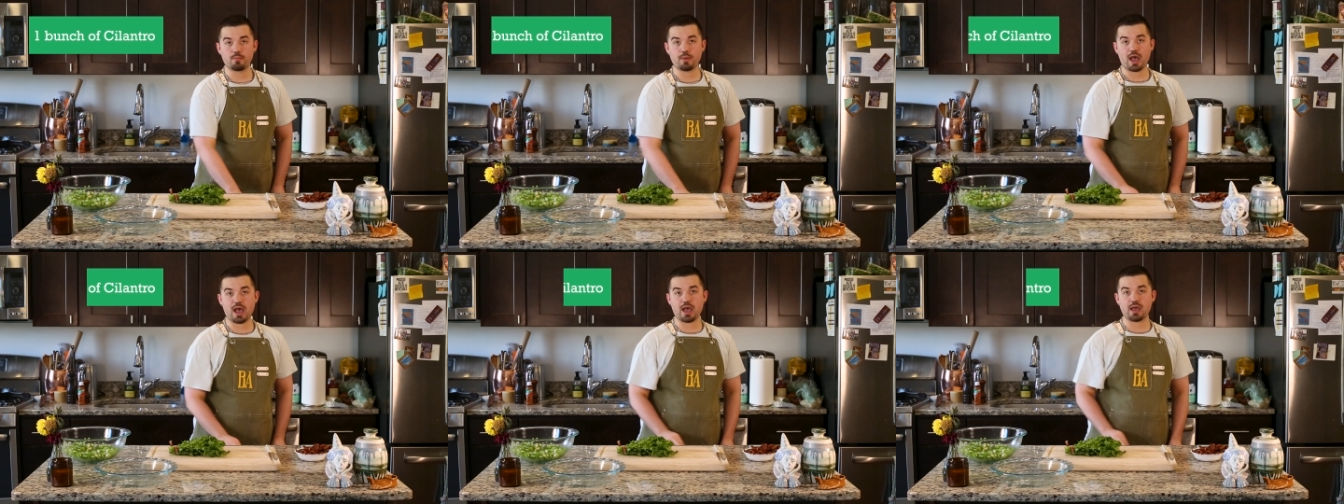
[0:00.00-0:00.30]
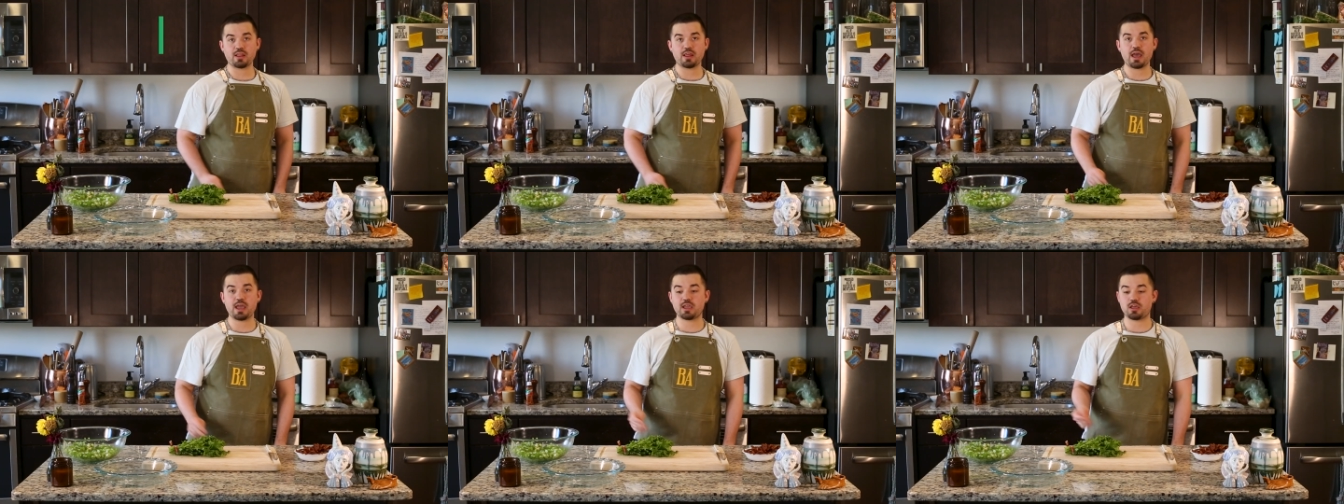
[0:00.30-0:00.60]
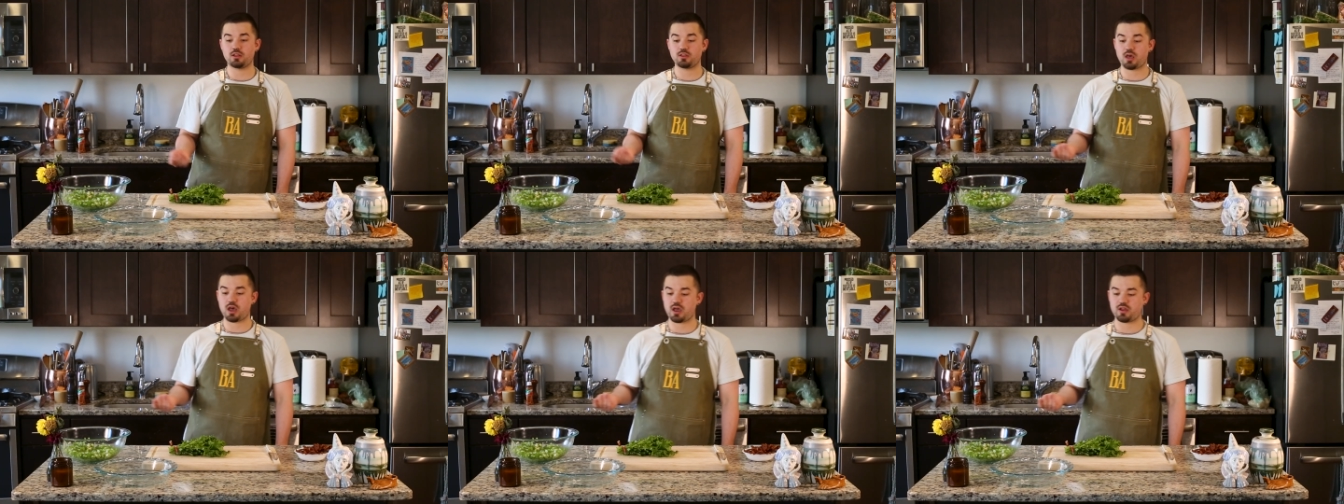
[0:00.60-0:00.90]
I like
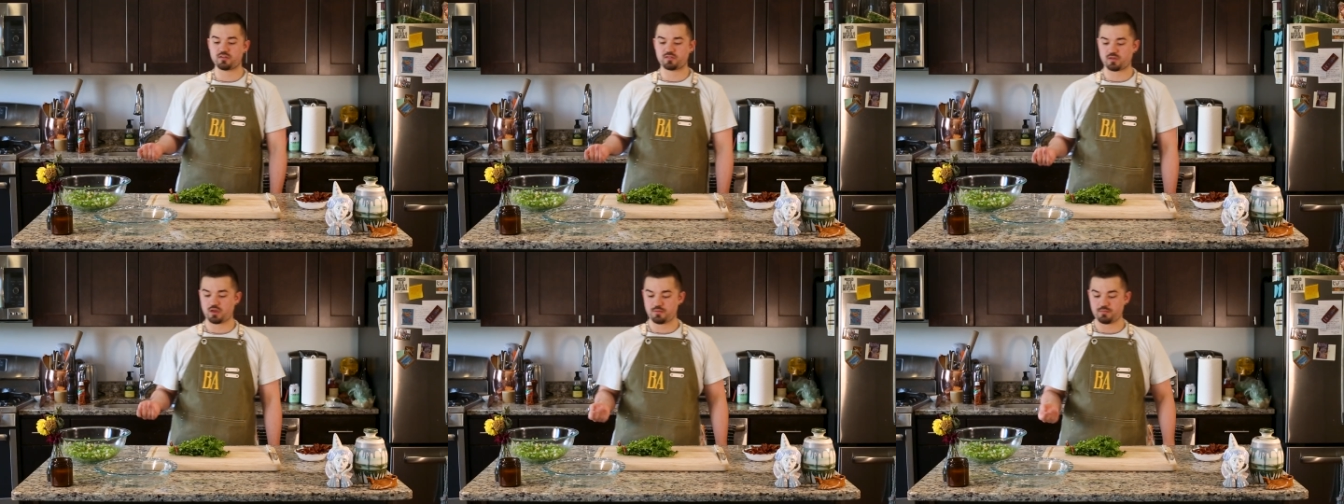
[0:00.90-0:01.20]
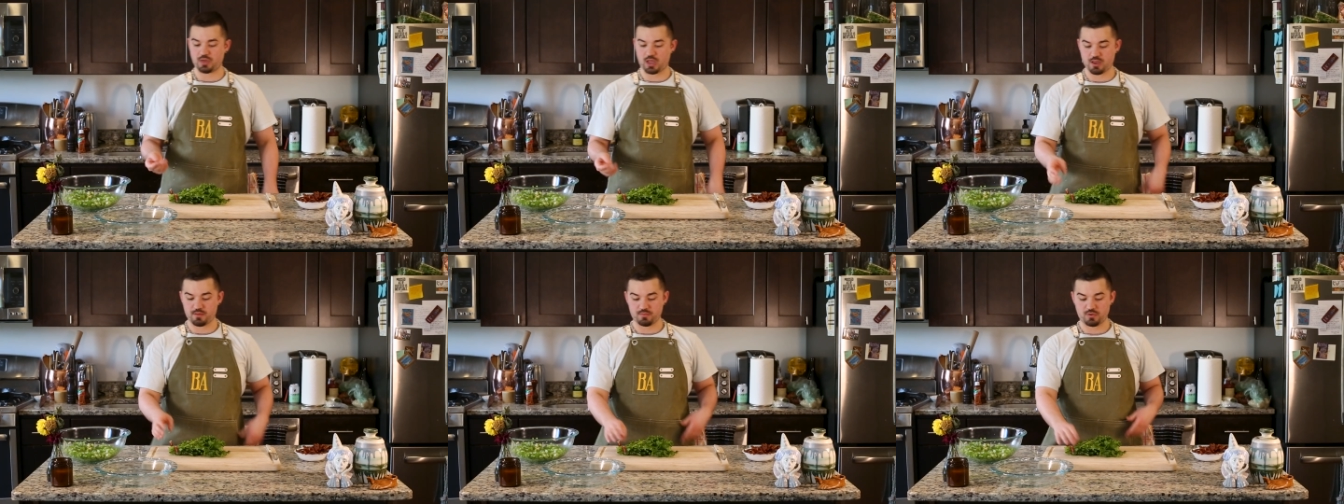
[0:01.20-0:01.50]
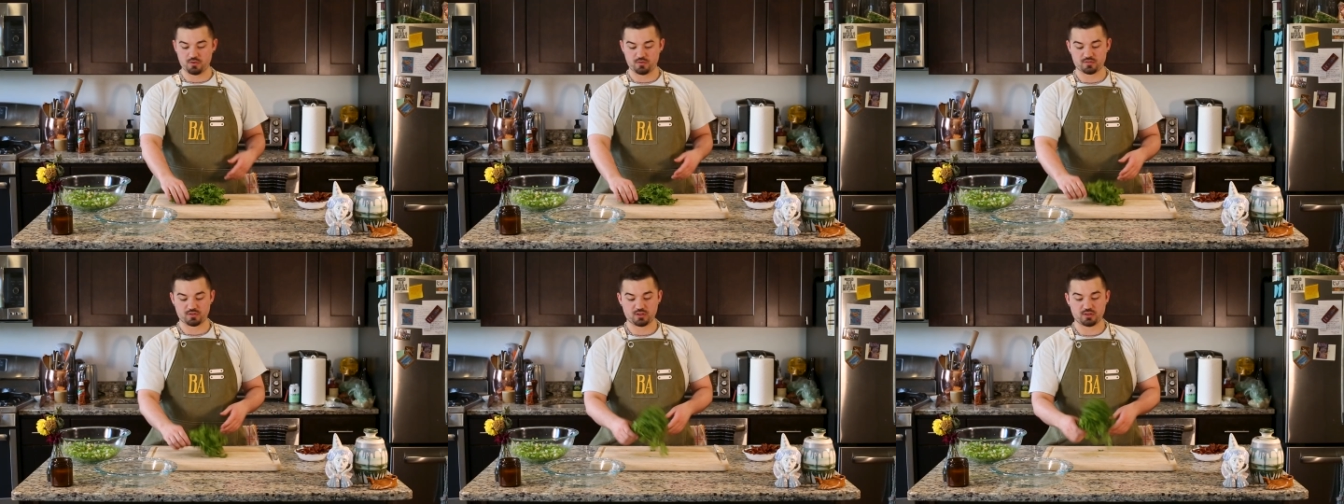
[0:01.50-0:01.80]
a lot, so I'm
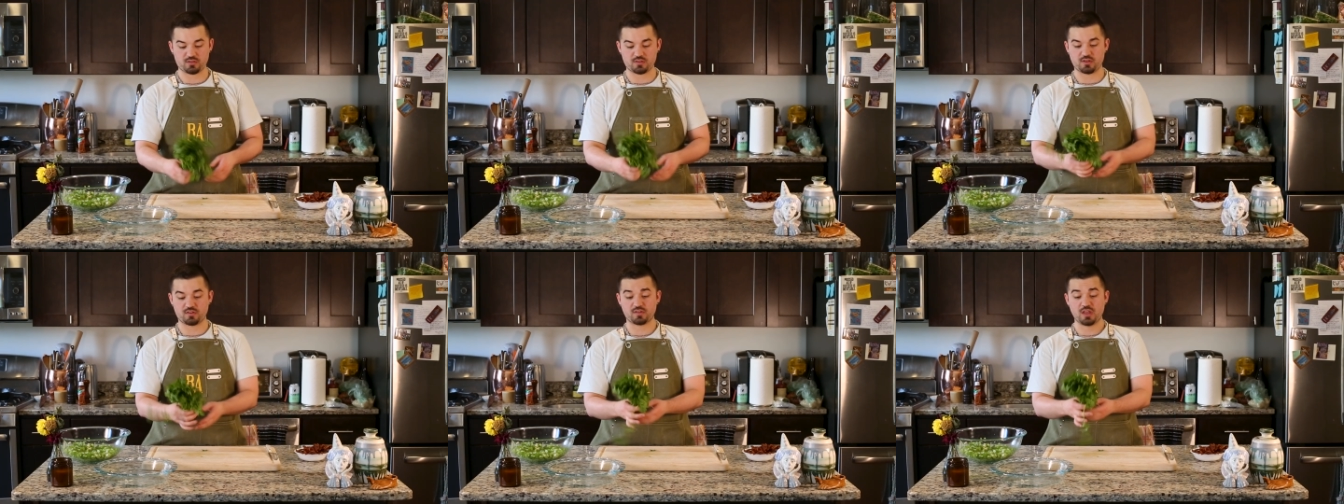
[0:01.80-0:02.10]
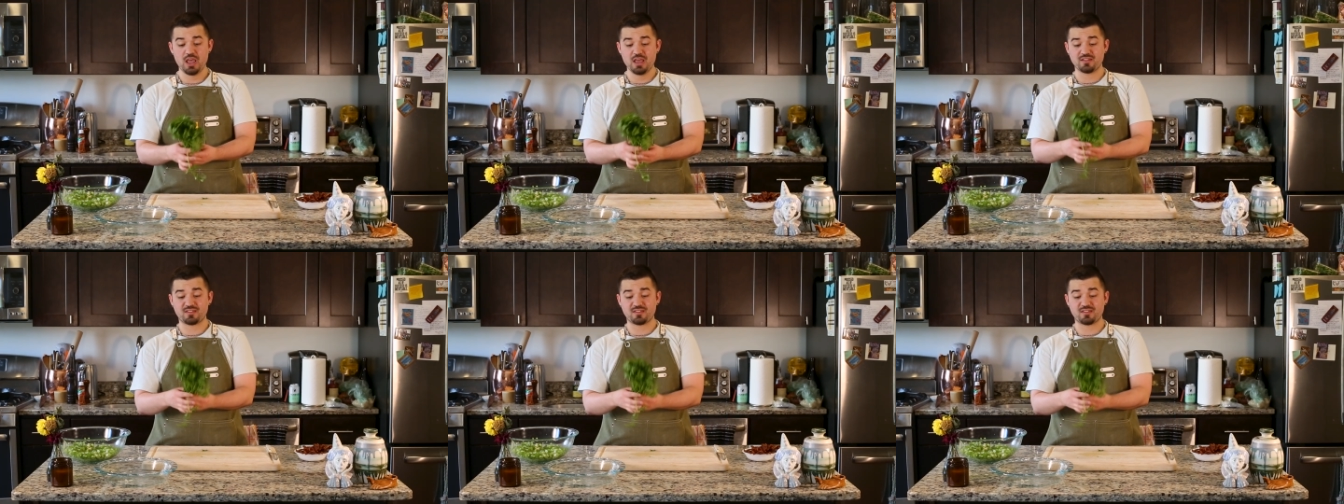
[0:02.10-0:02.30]
using this.